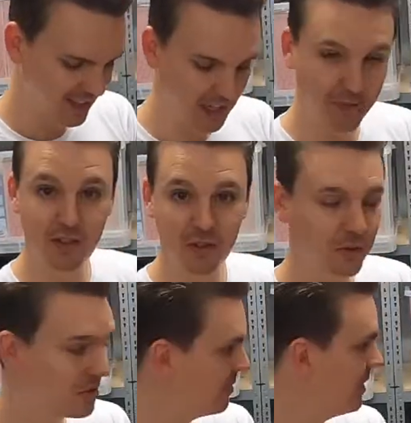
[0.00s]
Another
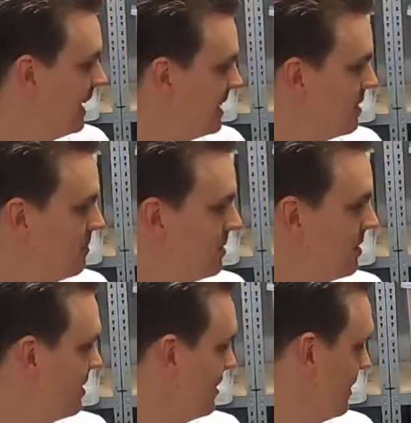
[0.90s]
source of
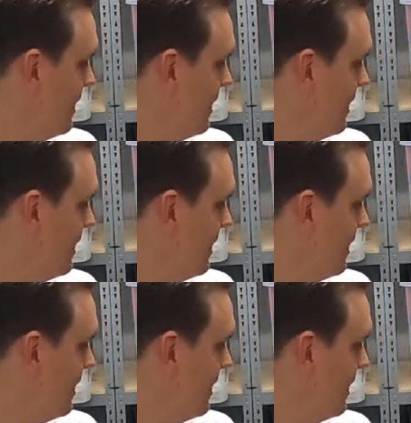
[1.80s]
items.